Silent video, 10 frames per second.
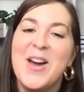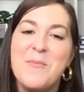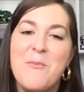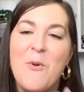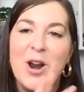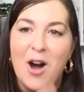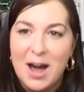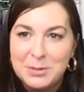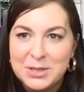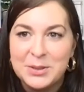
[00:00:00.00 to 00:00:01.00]
what
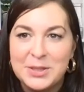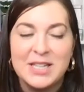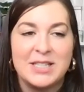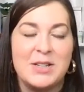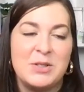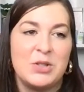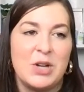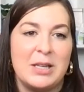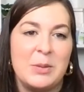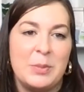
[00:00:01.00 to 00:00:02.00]
I was doing as an
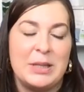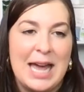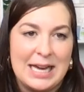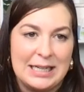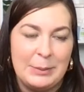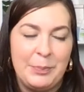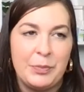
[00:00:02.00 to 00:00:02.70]
Australian player